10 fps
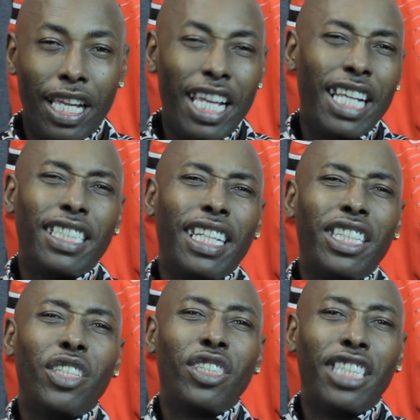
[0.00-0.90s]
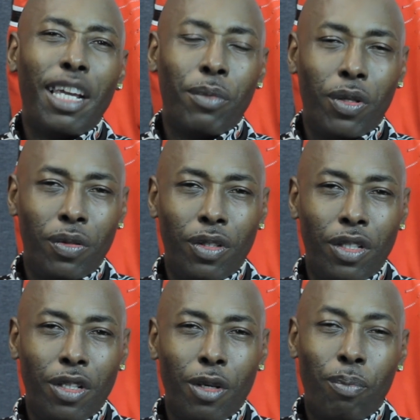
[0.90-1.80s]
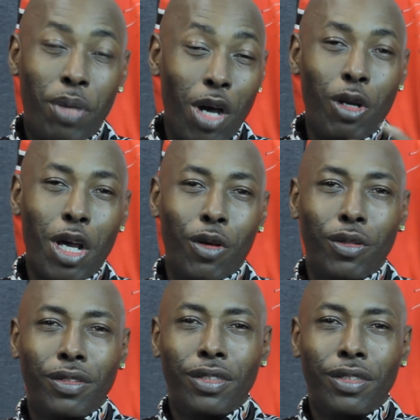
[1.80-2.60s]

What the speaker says: And hence, I'll give you an example. Polo.